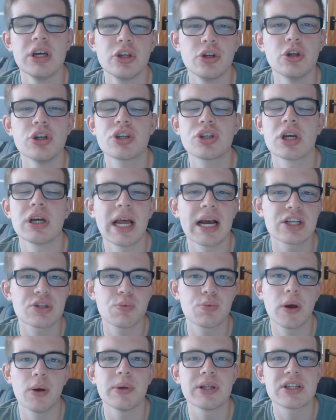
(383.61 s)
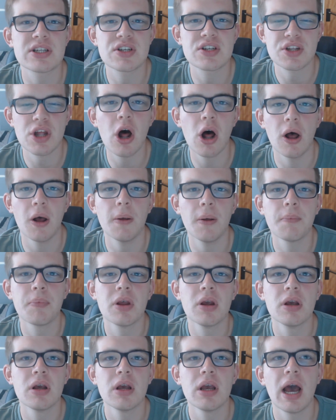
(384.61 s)
Usually that's where we'd start,
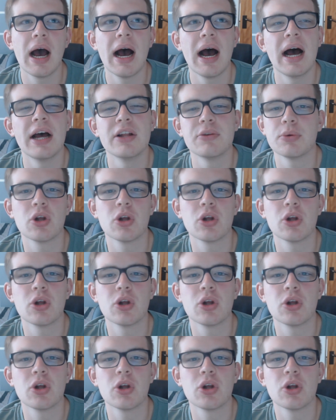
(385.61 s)
and